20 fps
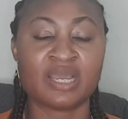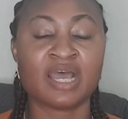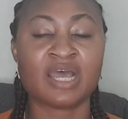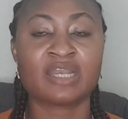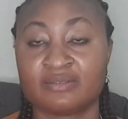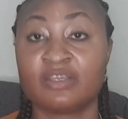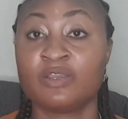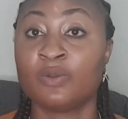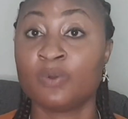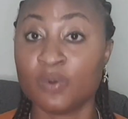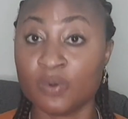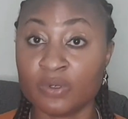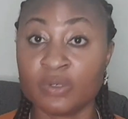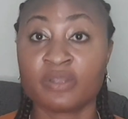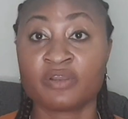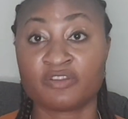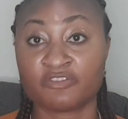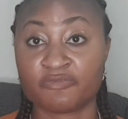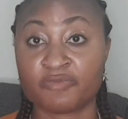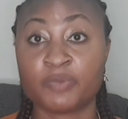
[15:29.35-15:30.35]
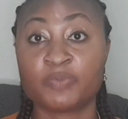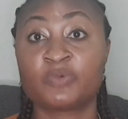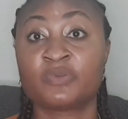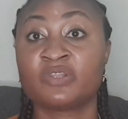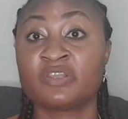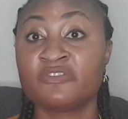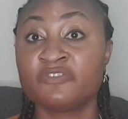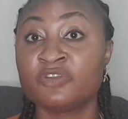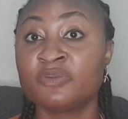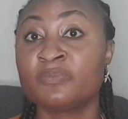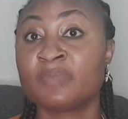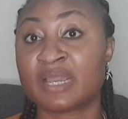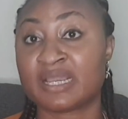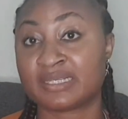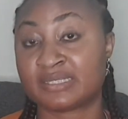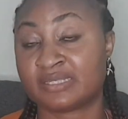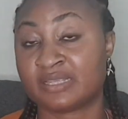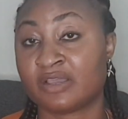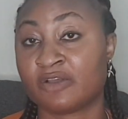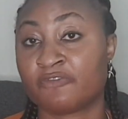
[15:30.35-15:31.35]
And a whole lot of people, even
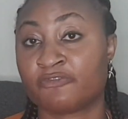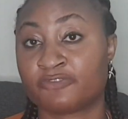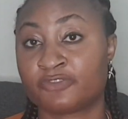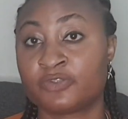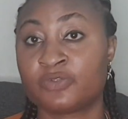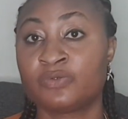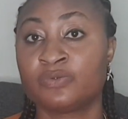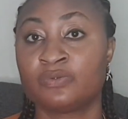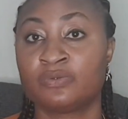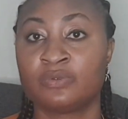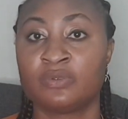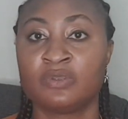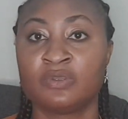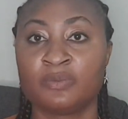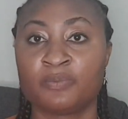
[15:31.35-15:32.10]
myself too,